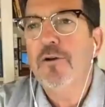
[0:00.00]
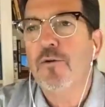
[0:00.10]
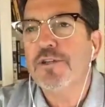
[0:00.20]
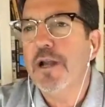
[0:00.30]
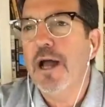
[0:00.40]

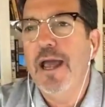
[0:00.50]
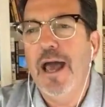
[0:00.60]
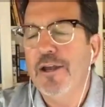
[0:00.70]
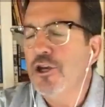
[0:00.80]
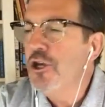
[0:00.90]
Chris and I
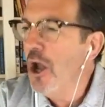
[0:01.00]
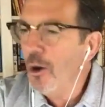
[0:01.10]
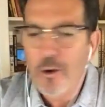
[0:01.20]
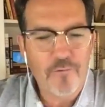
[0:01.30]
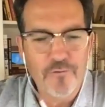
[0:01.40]
had
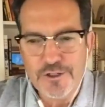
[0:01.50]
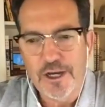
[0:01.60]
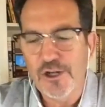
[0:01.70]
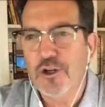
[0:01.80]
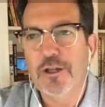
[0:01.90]
no
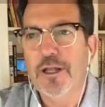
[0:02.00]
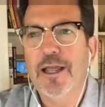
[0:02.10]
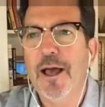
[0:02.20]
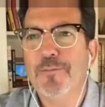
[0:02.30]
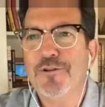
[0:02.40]
conversation
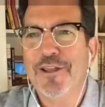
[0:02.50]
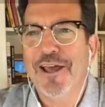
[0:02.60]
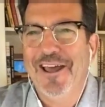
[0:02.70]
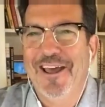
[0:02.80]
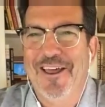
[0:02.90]
leading up to
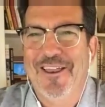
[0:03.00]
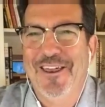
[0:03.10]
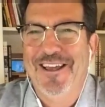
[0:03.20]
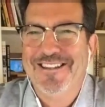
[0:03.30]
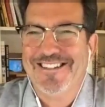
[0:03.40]

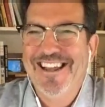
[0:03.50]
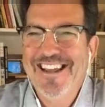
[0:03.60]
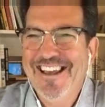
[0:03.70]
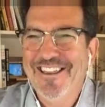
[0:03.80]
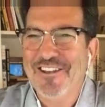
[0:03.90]

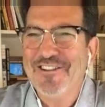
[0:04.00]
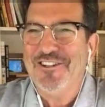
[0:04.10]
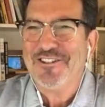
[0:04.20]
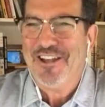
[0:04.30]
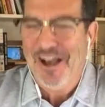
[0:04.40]
this
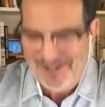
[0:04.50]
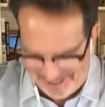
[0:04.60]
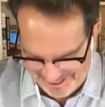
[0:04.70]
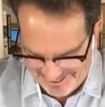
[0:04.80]
discussion.